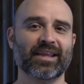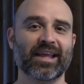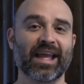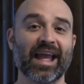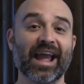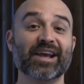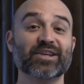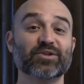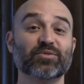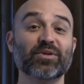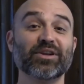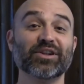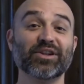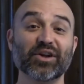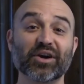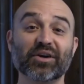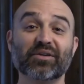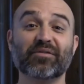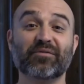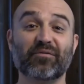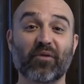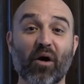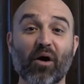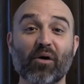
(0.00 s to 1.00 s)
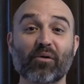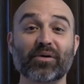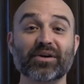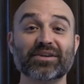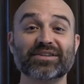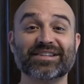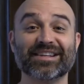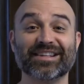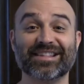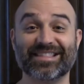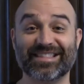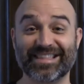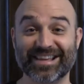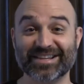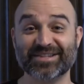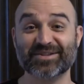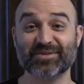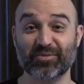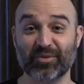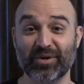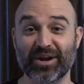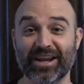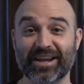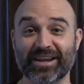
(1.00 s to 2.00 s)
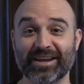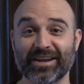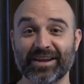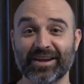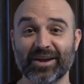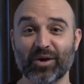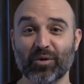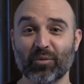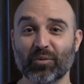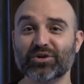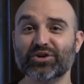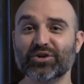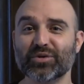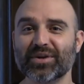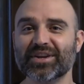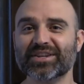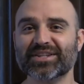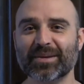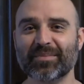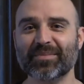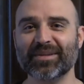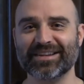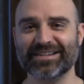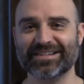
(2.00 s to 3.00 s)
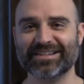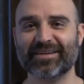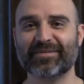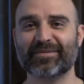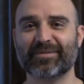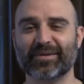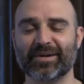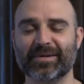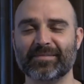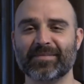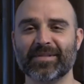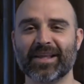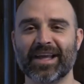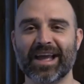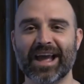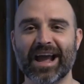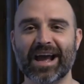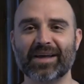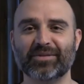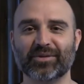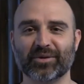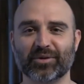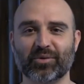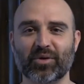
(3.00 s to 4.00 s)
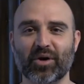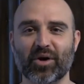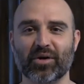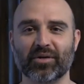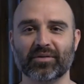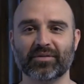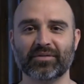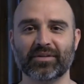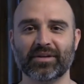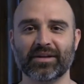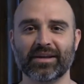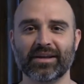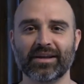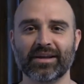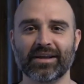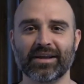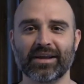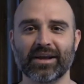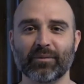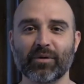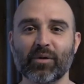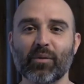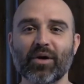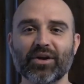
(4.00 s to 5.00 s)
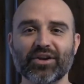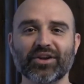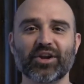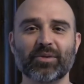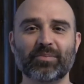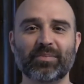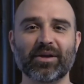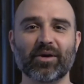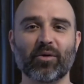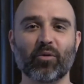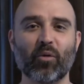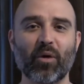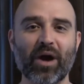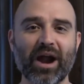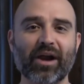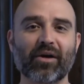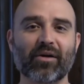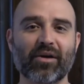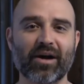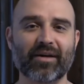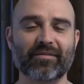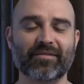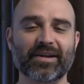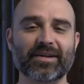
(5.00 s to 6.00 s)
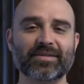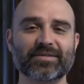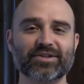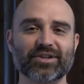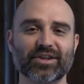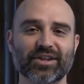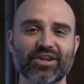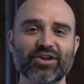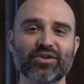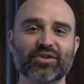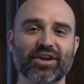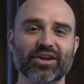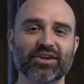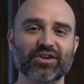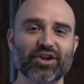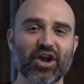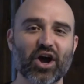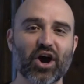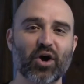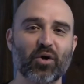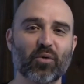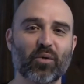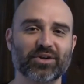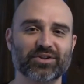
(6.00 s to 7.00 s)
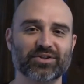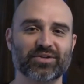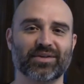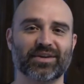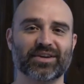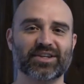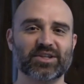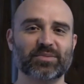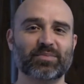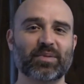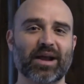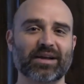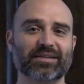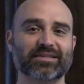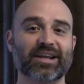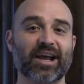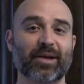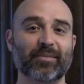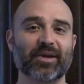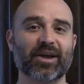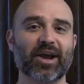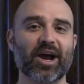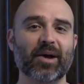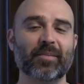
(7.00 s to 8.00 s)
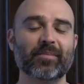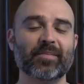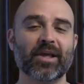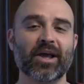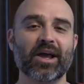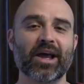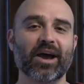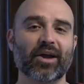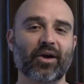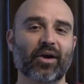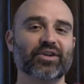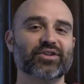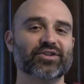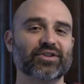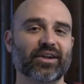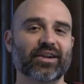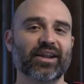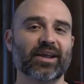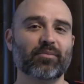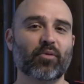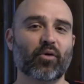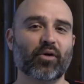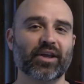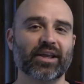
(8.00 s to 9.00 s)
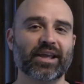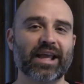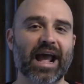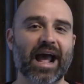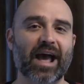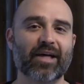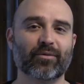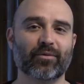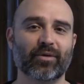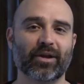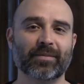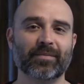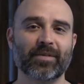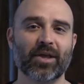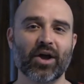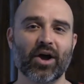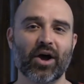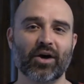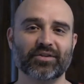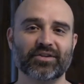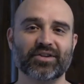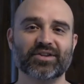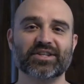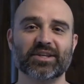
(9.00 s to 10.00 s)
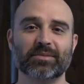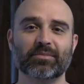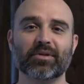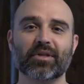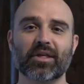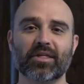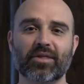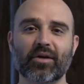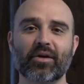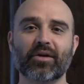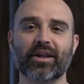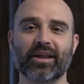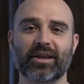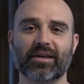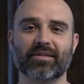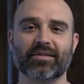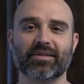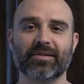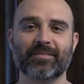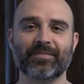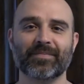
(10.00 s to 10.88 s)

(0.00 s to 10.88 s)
Hey, as we look forward to this week, we're doing something different at the Grove. We want you to be aware of it so that you can know what to expect coming up in our Sunday morning gathering on December the 30th.